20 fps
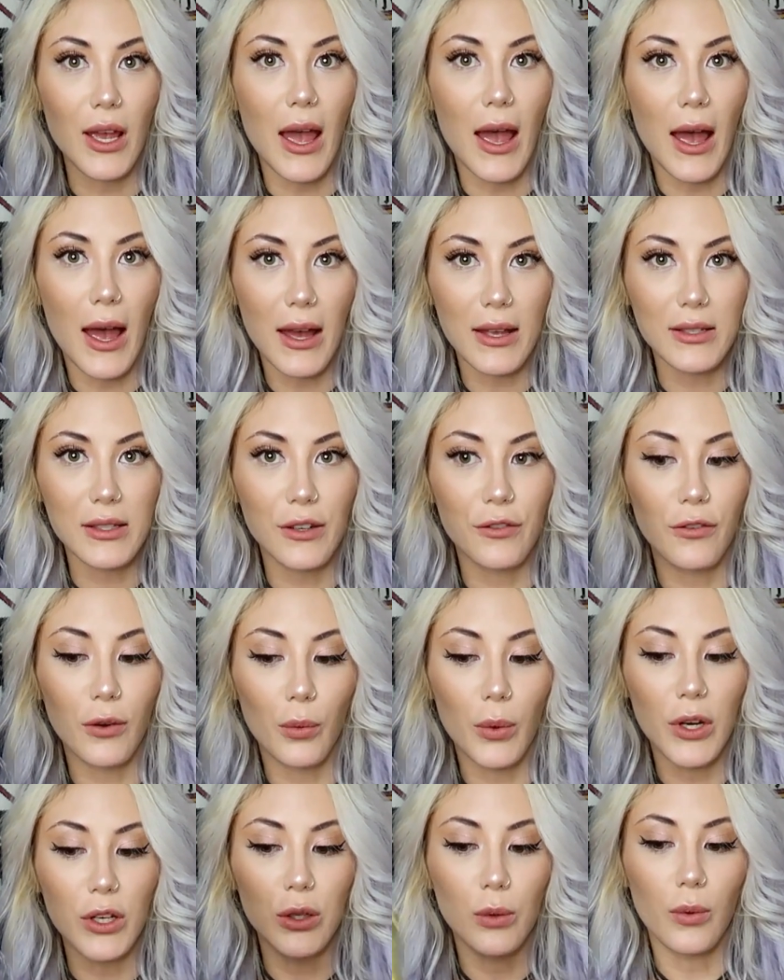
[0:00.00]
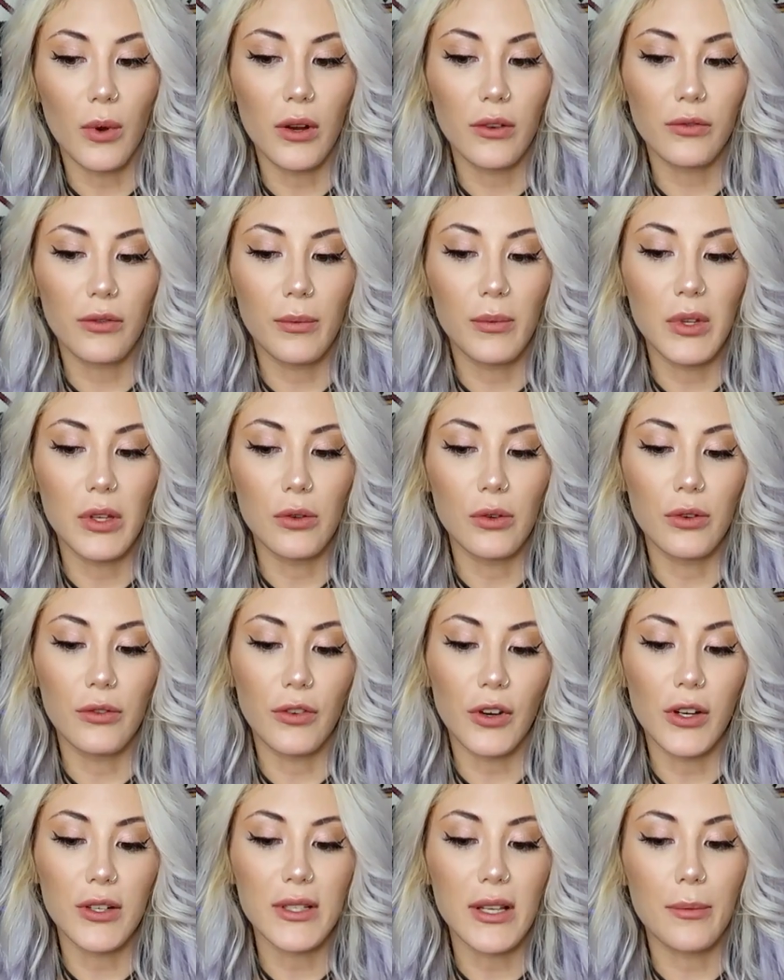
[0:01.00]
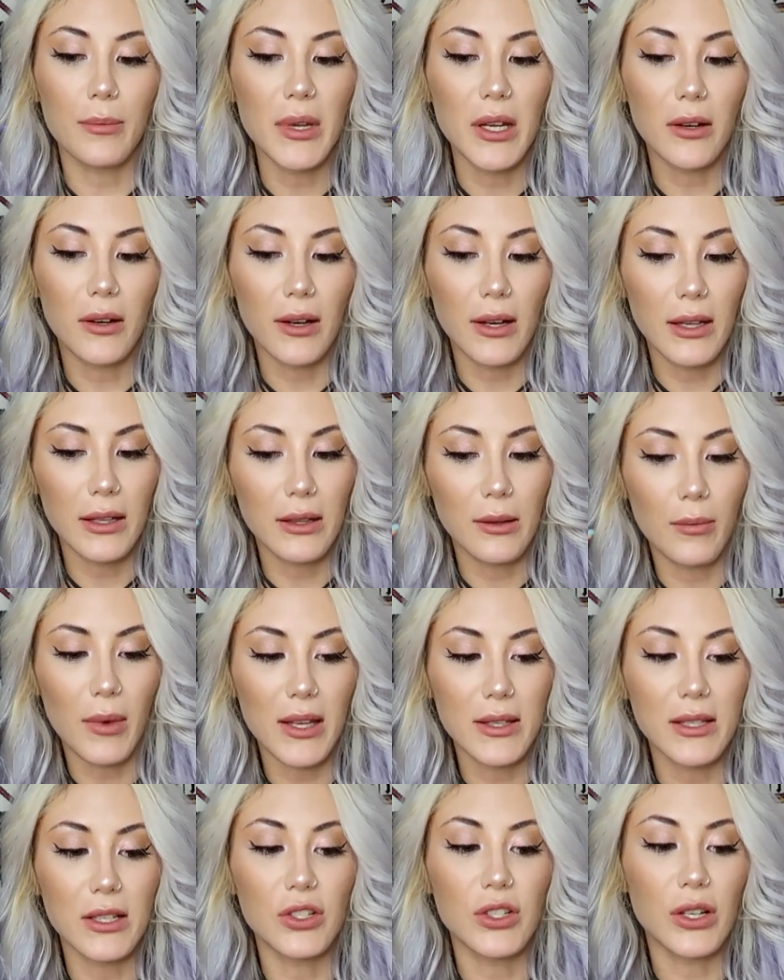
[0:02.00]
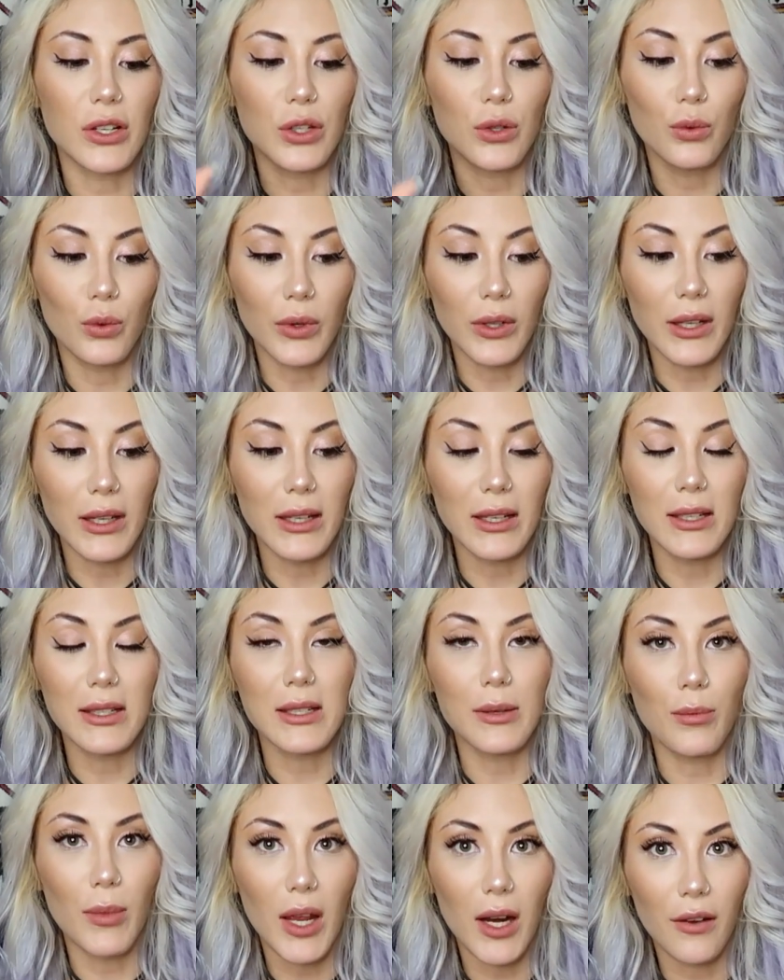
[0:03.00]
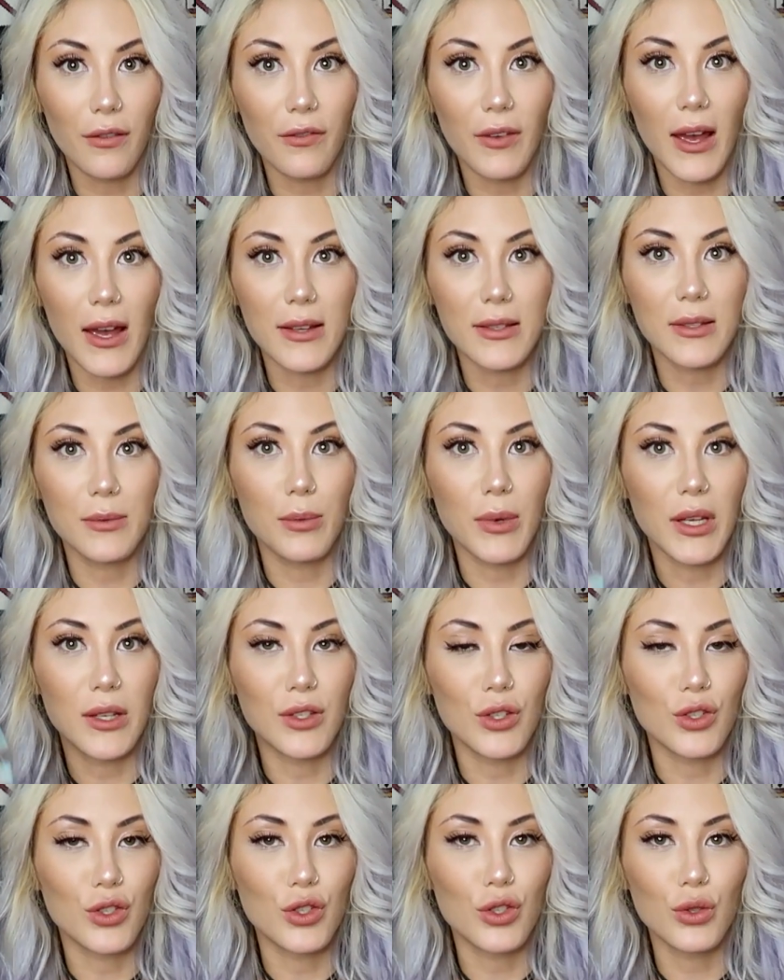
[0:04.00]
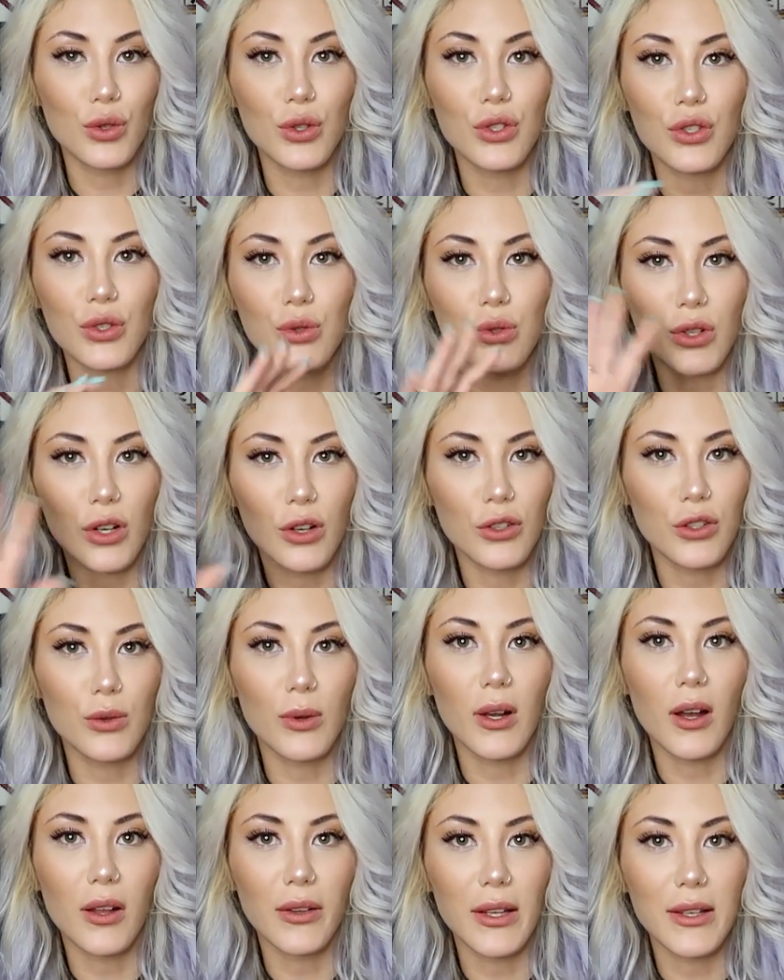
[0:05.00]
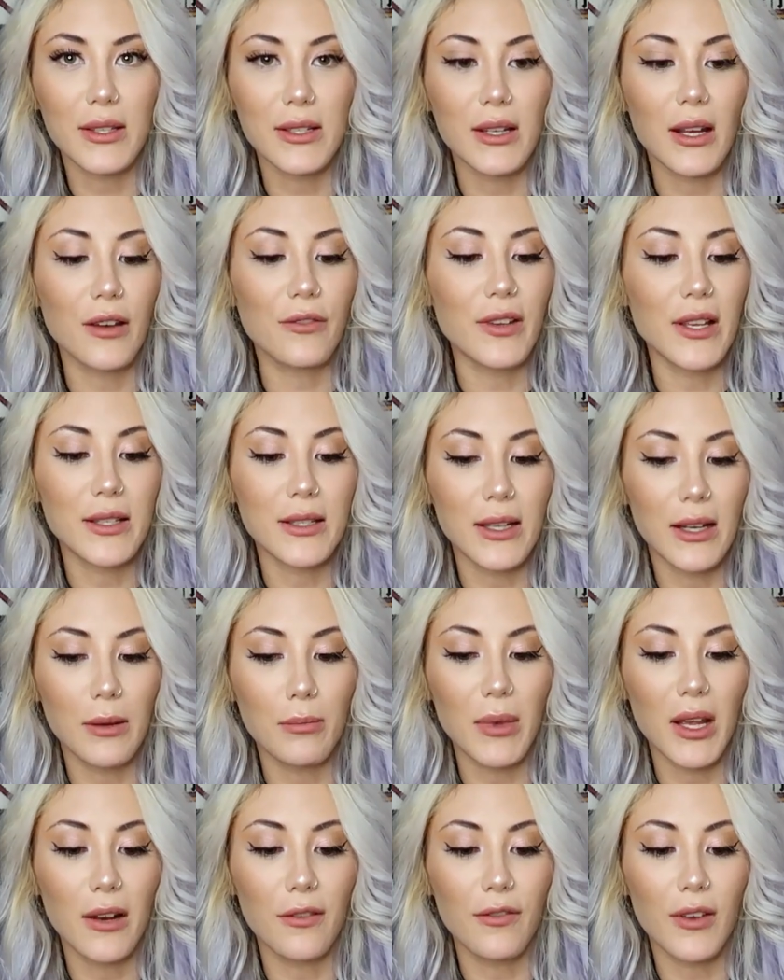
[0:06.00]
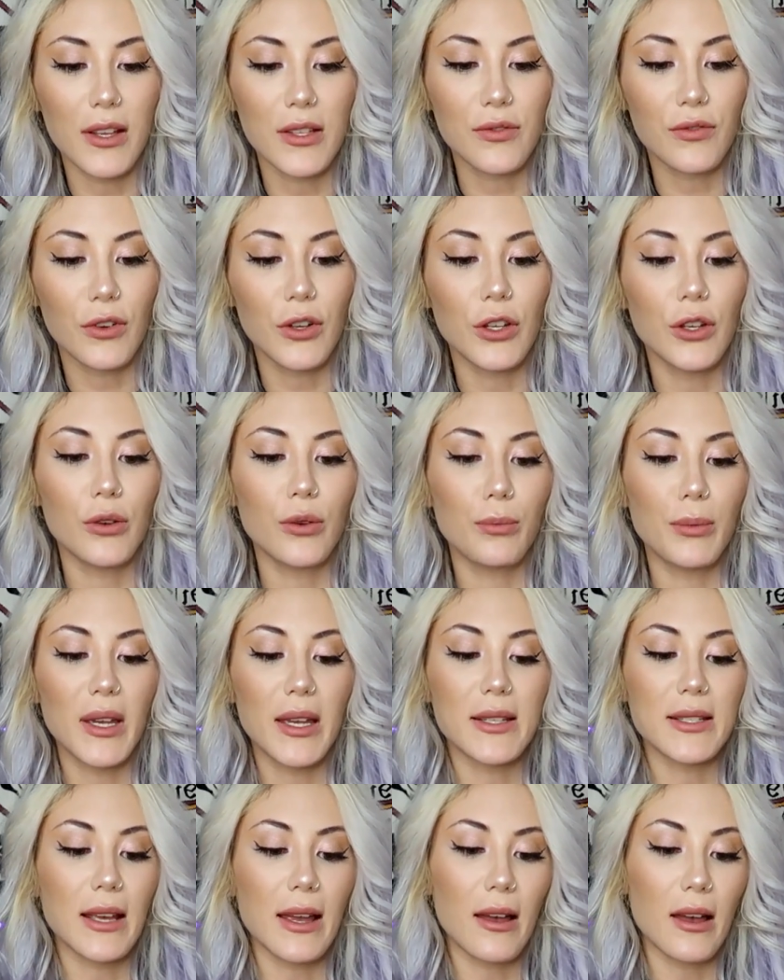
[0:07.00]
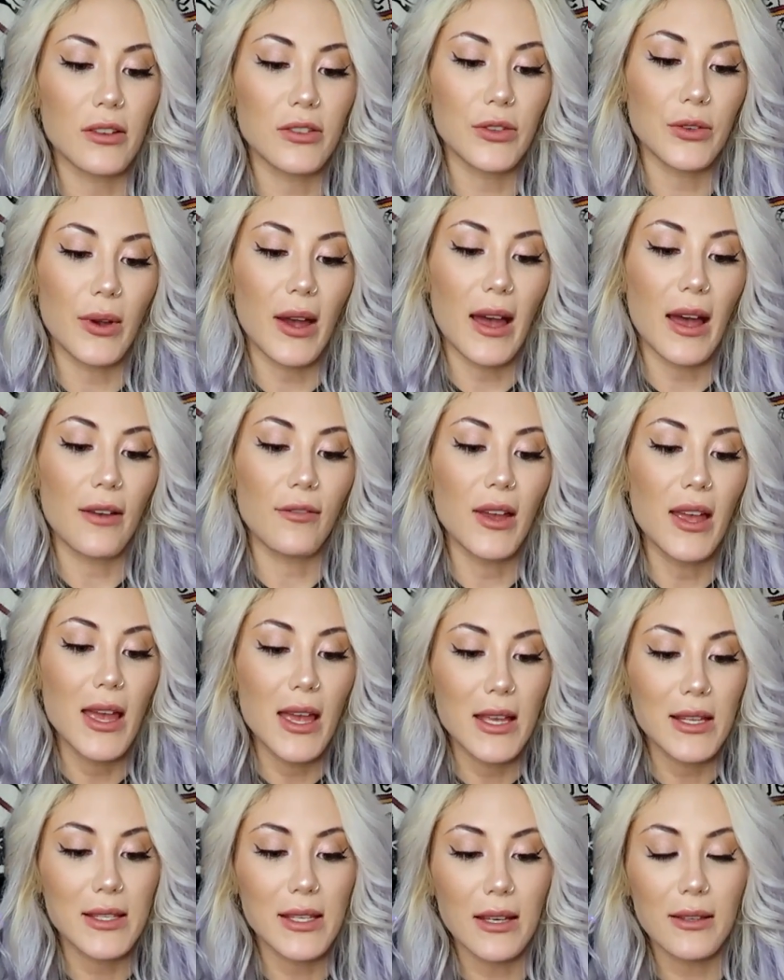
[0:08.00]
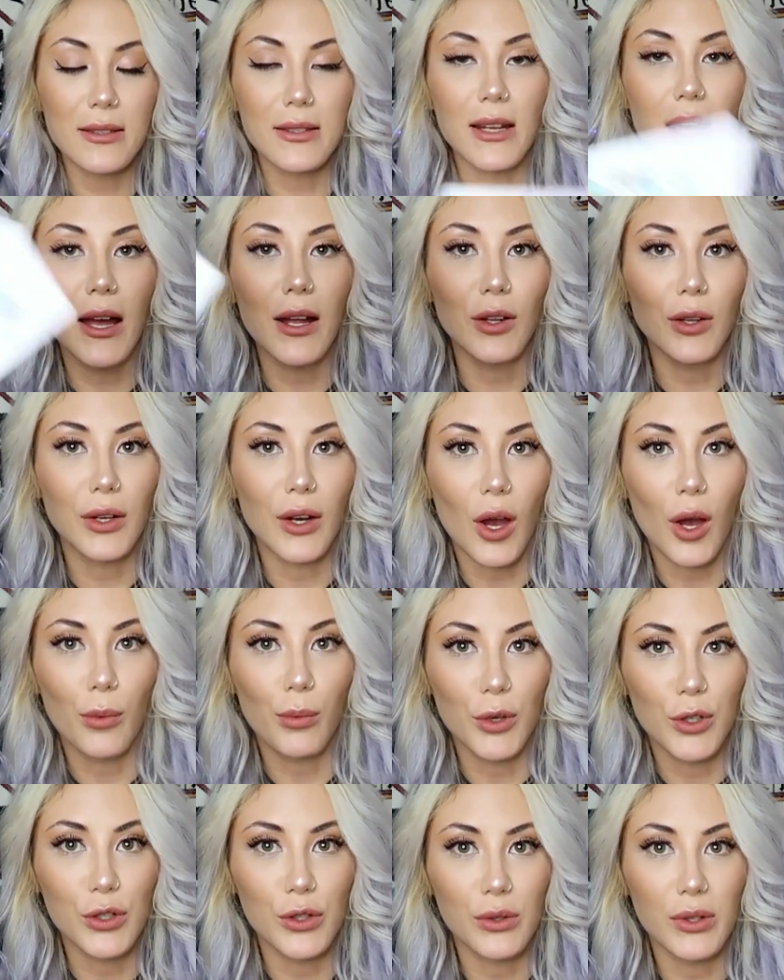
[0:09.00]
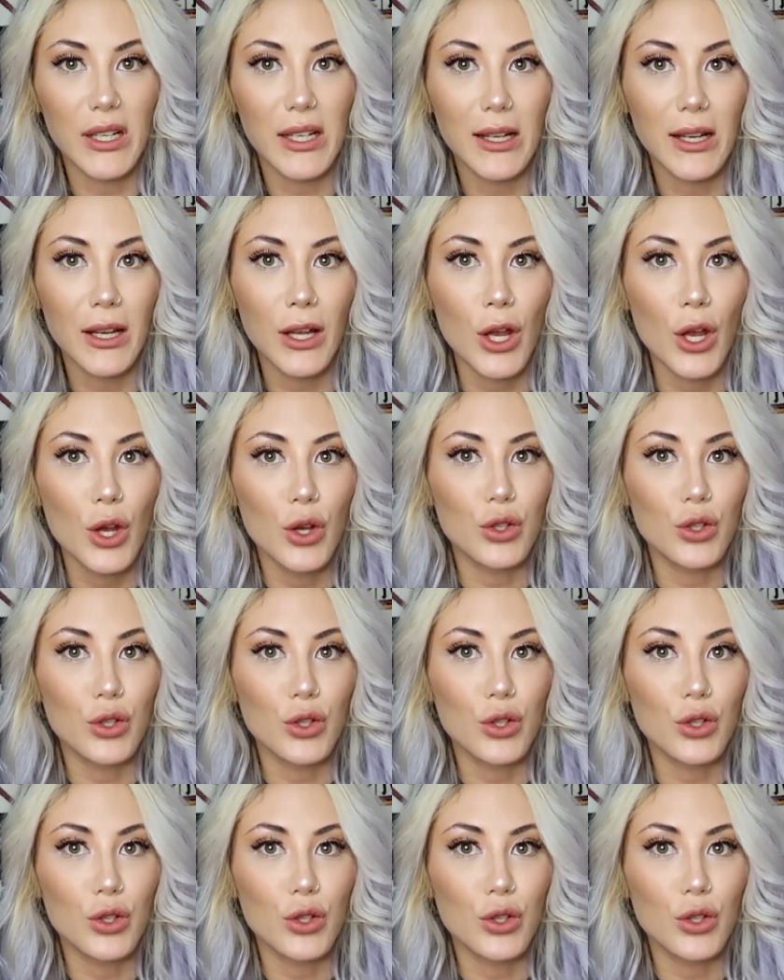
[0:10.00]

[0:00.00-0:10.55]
Ask for what you want from the universe. I'm hearing the message that you really need to manifest because as soon as you start doing all that stuff, it's going to manifest for you because I also have sextile and opportunity.